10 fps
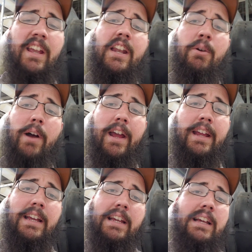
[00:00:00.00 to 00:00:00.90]

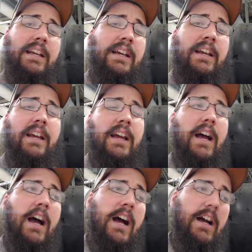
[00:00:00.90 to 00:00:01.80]
Anyway,
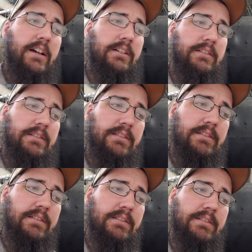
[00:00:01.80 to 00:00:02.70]
uh,
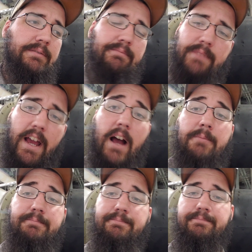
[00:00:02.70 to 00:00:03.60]
yeah.
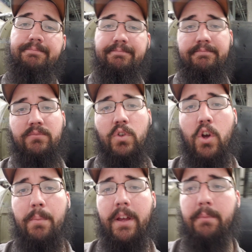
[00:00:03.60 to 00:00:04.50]

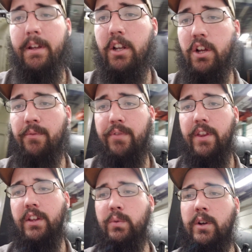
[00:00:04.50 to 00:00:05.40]
So be be looking for
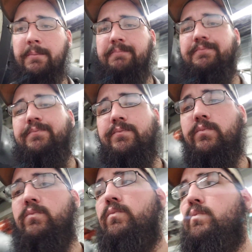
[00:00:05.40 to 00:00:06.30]
this one.
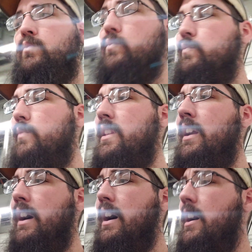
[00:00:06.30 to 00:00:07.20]

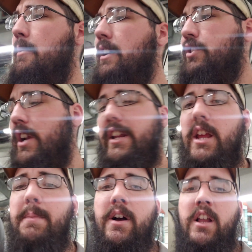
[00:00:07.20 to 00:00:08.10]
Um, I'll try to
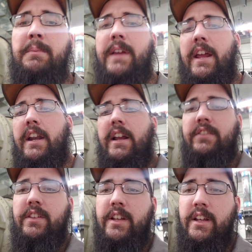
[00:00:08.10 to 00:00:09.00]
keep y'all updated
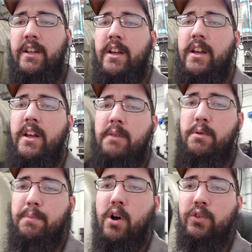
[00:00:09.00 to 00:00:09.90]
as the
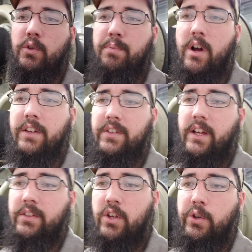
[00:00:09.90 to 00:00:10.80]
proposal
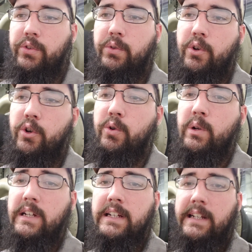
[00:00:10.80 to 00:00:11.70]
process goes through.
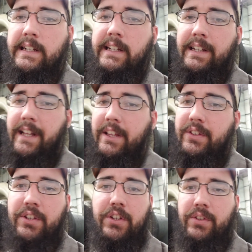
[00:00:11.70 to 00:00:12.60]

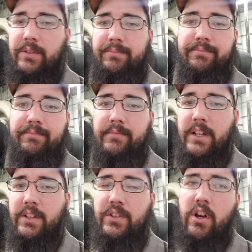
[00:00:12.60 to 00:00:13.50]
It's just,
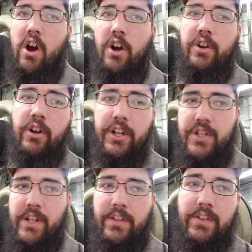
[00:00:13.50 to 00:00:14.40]
it's heart
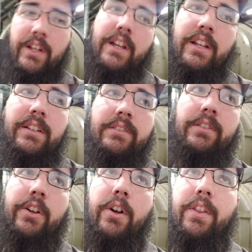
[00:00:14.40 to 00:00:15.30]
crushing to see it,
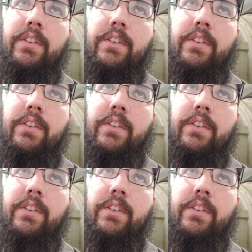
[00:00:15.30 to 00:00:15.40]
you know,